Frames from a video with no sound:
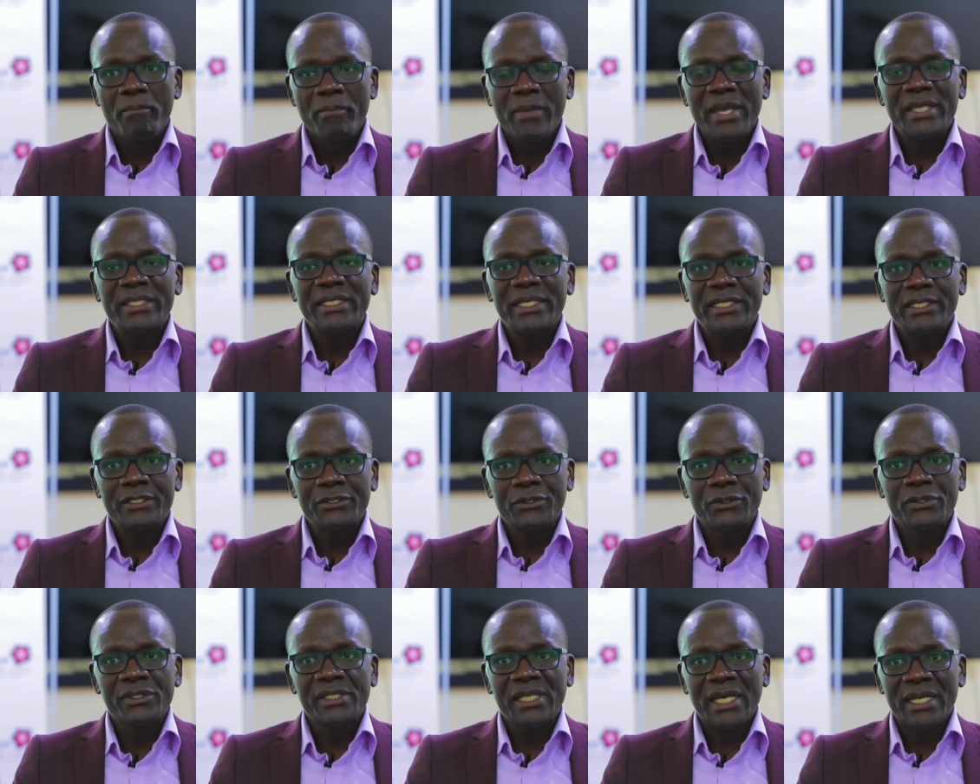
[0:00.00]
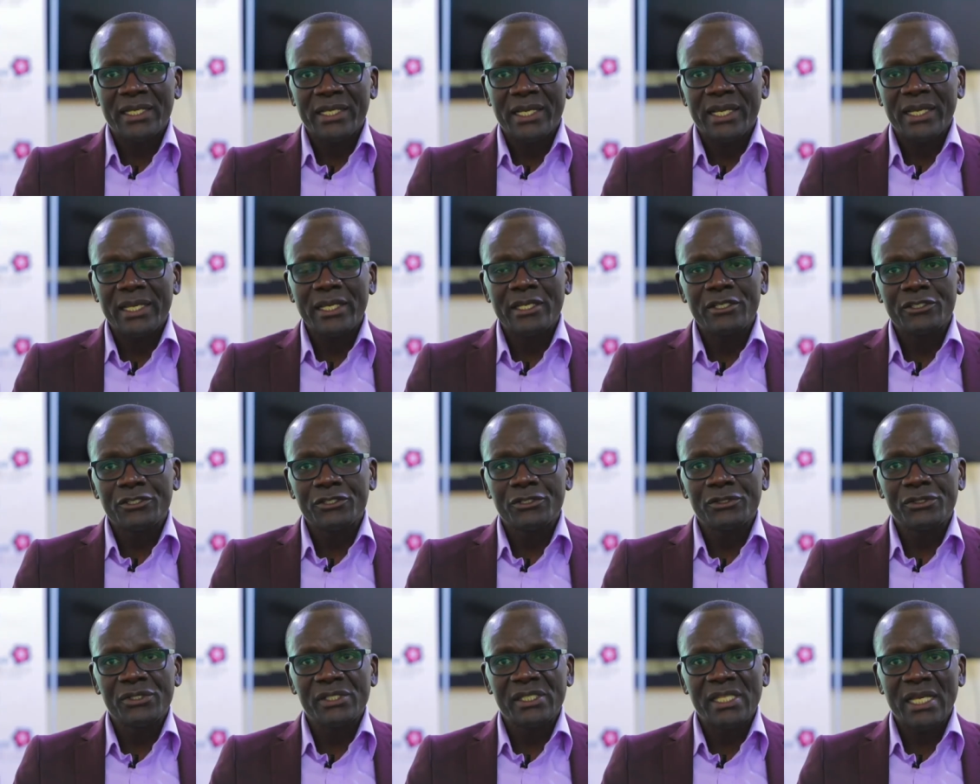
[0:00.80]
majorly those are the
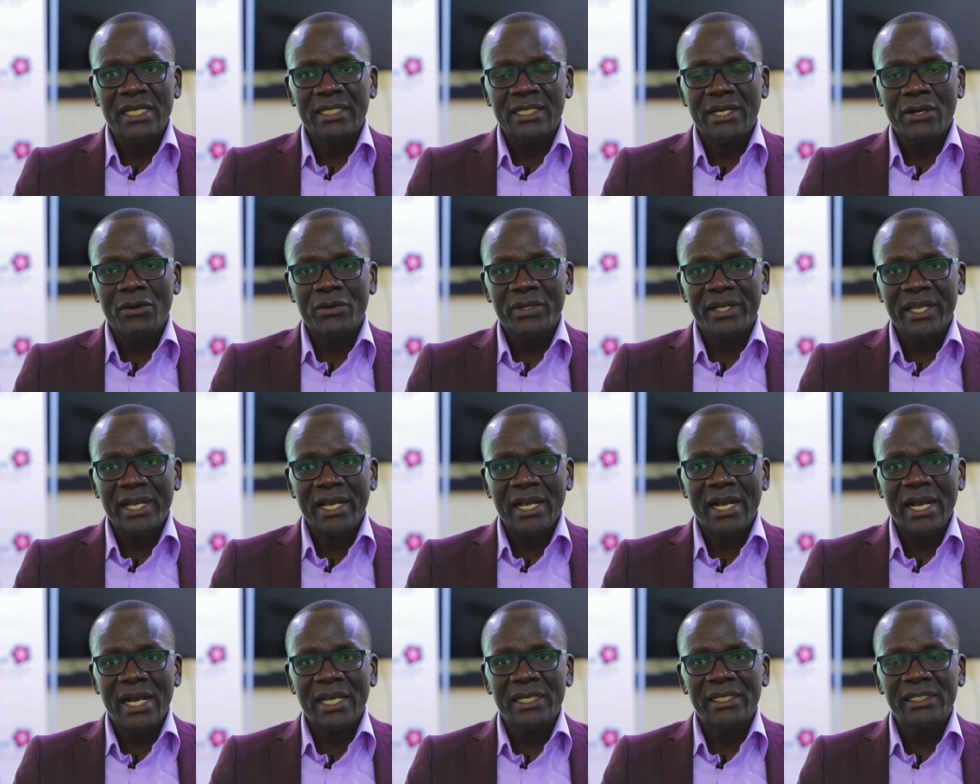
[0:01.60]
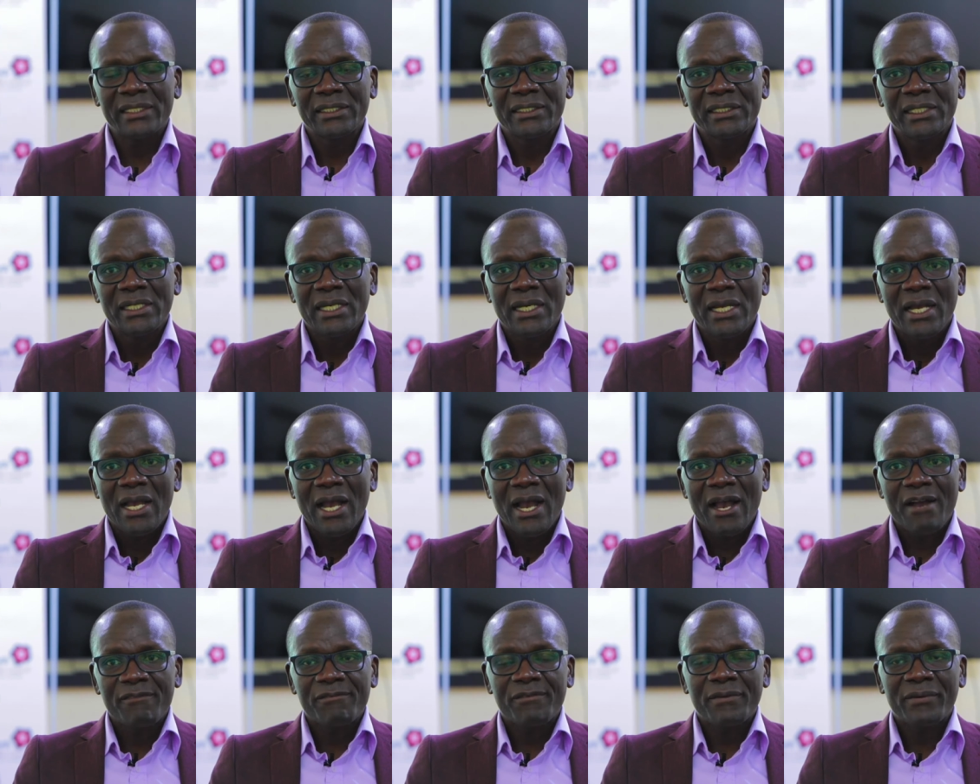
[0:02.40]
issues that are on the card.
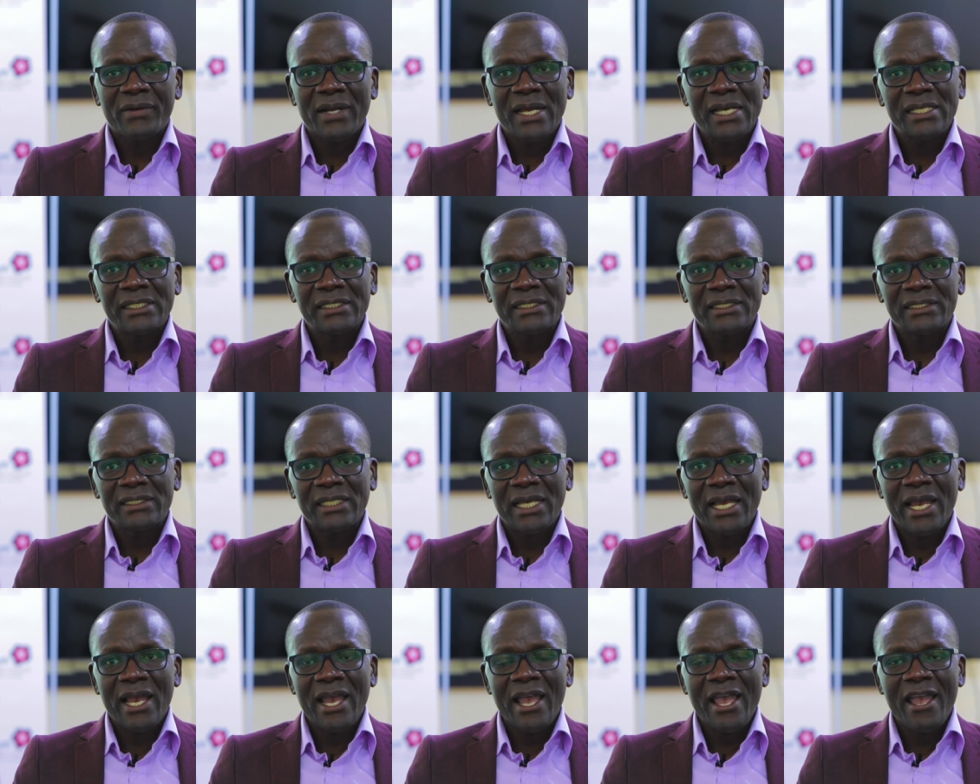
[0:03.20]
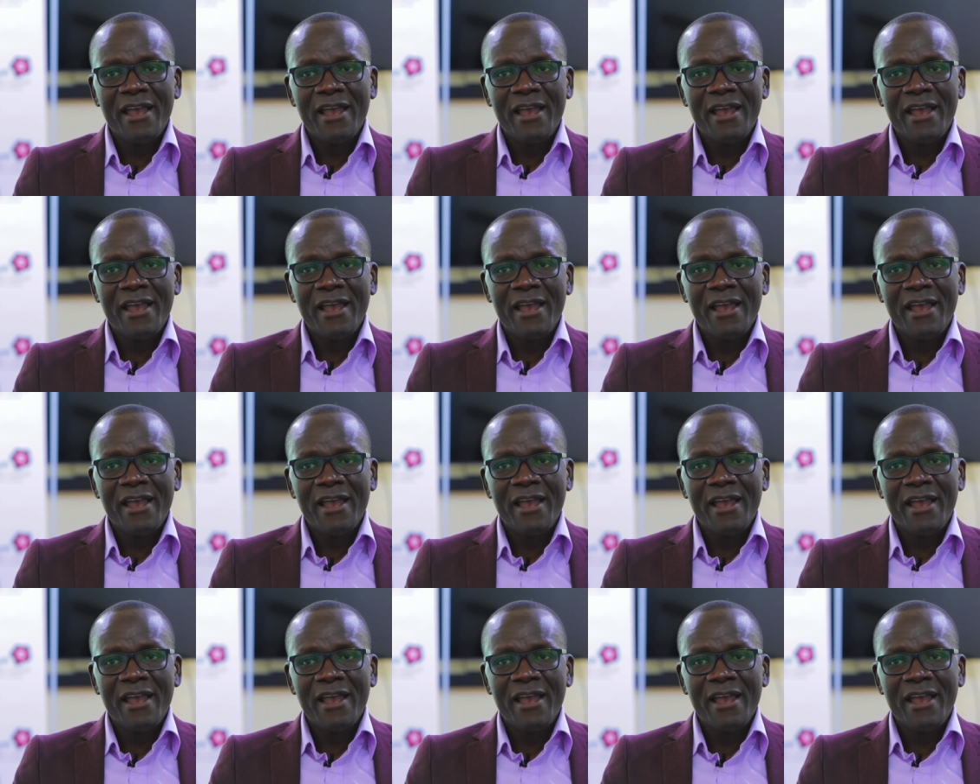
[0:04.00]
Uh, for us, uh,